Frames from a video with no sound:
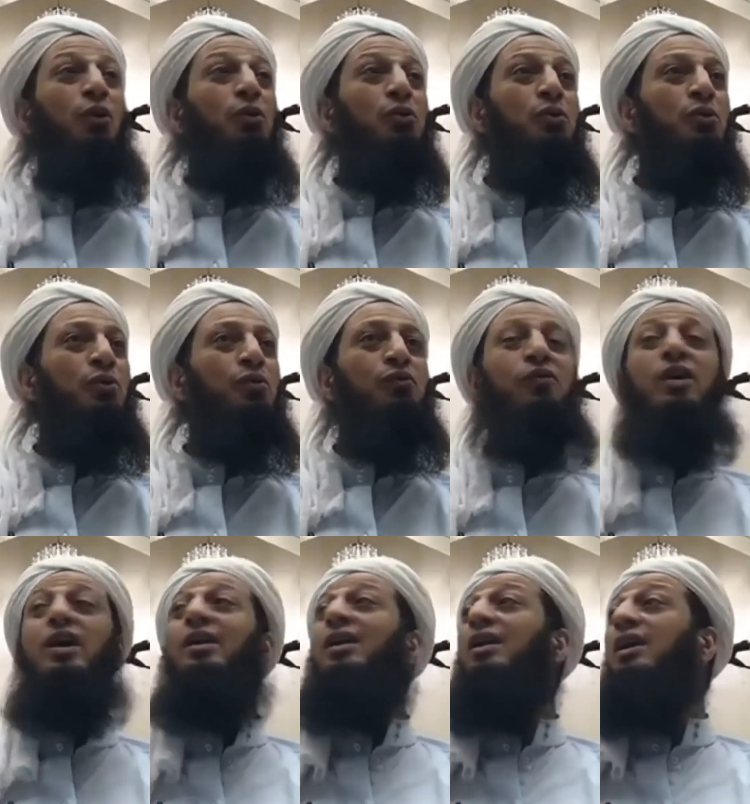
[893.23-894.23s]
For who?
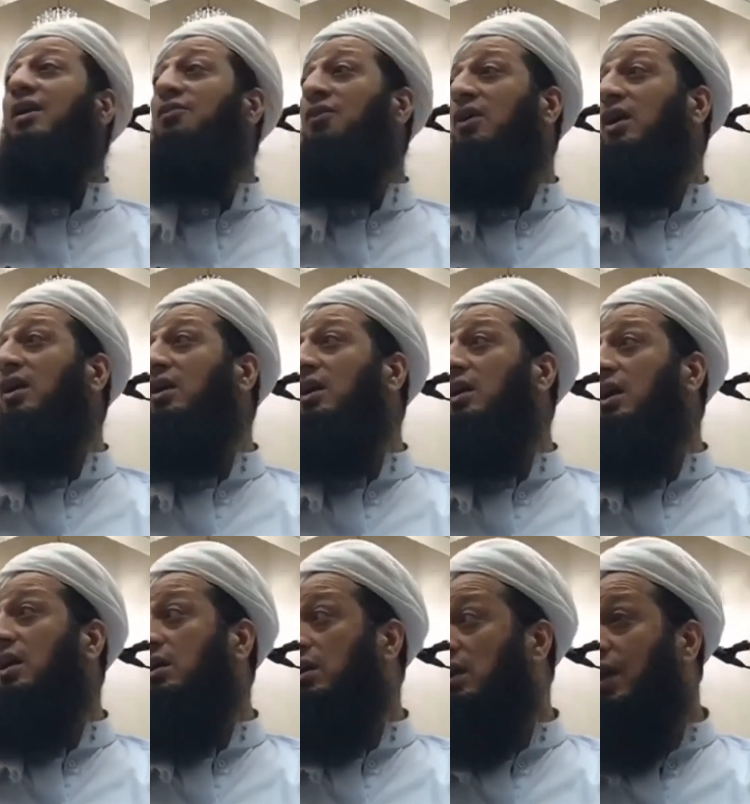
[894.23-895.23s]
For
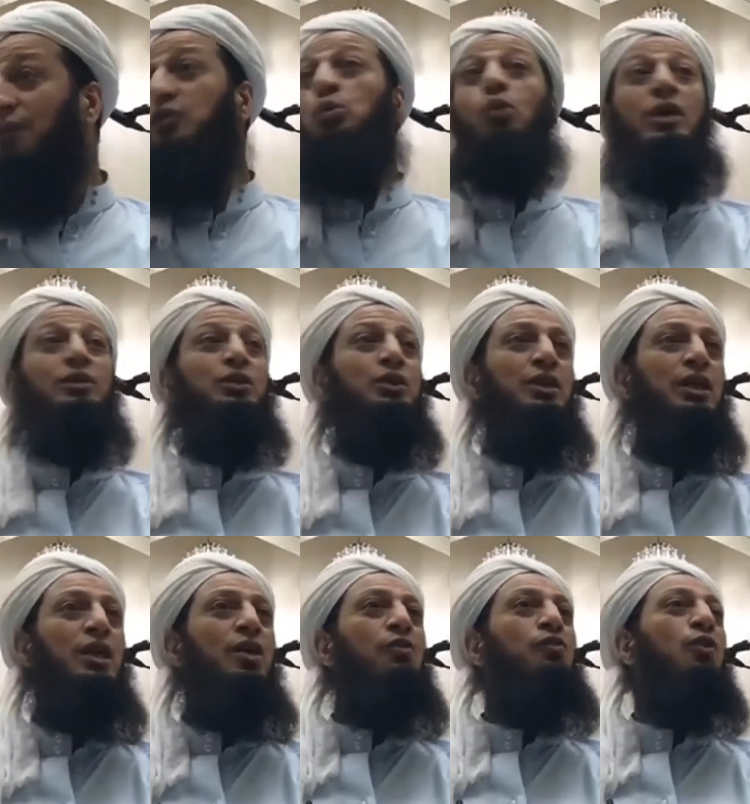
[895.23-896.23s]
her loved ones.
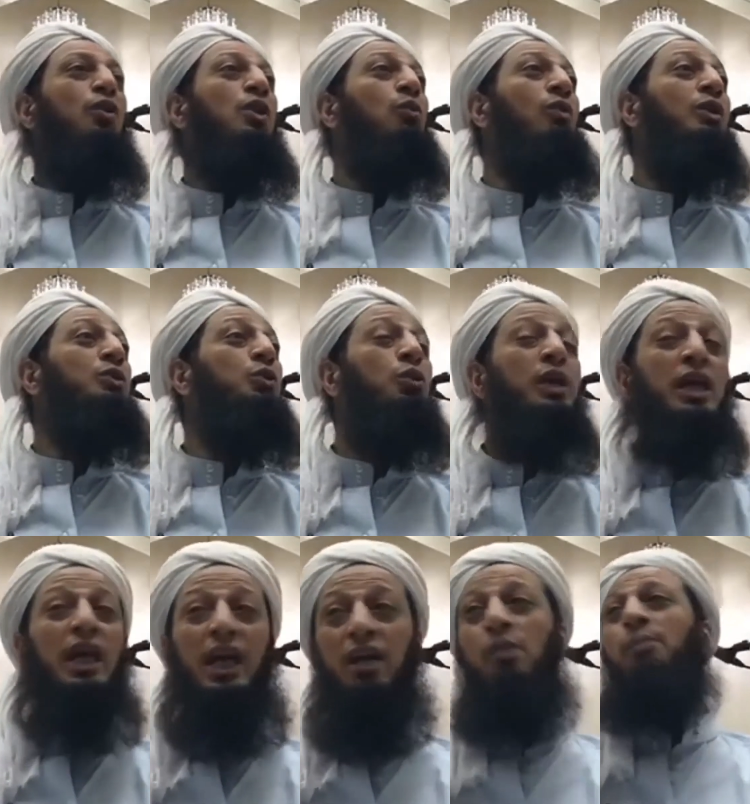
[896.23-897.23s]
for the ones who
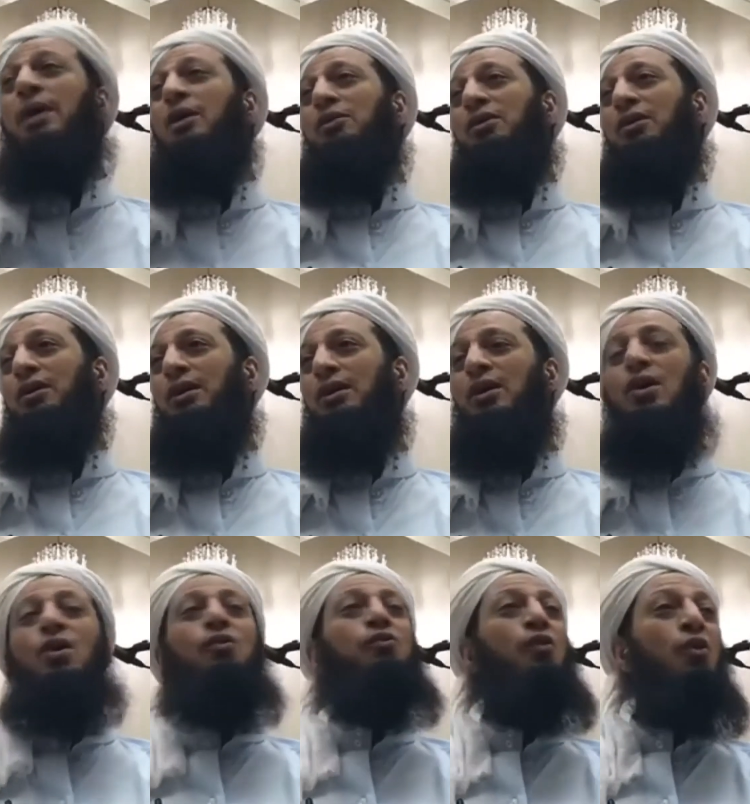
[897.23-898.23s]
care about her,
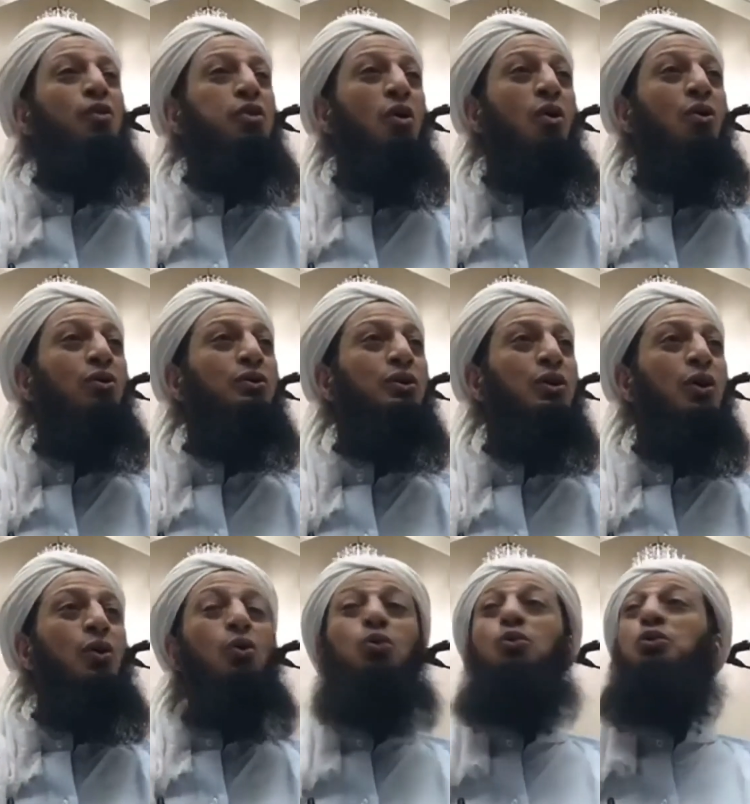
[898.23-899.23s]
for those
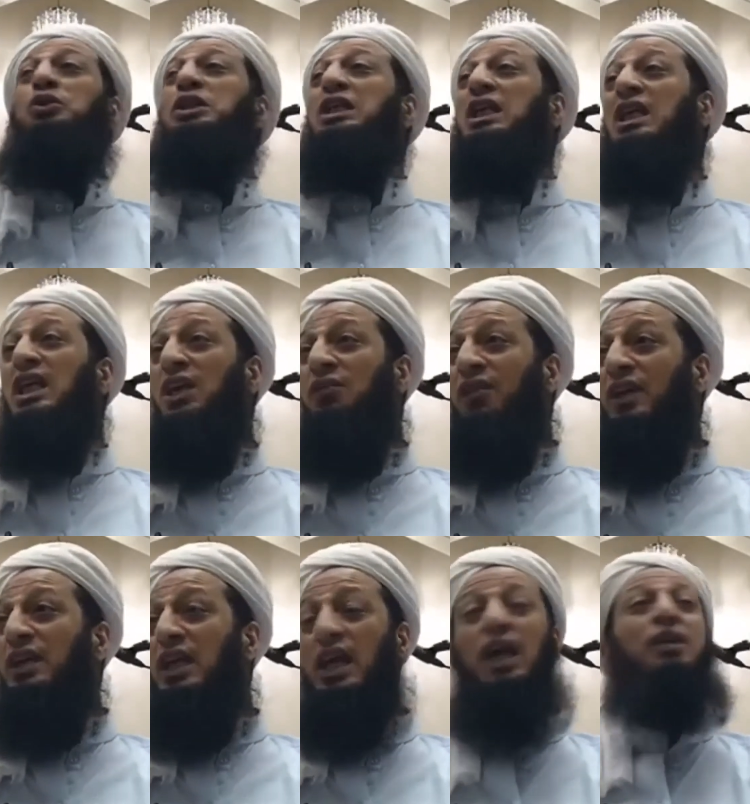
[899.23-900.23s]
who she
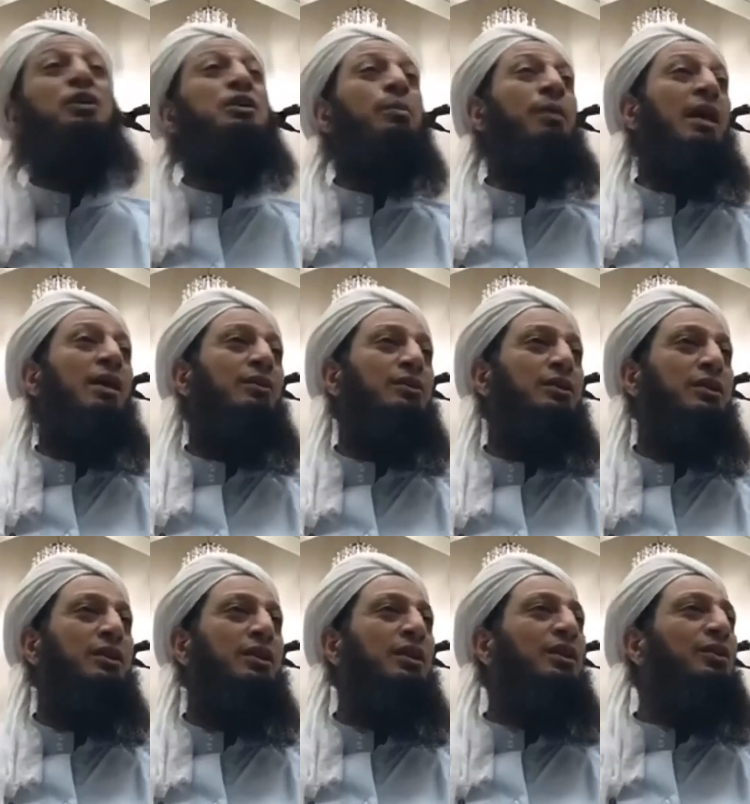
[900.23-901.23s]
even cares about.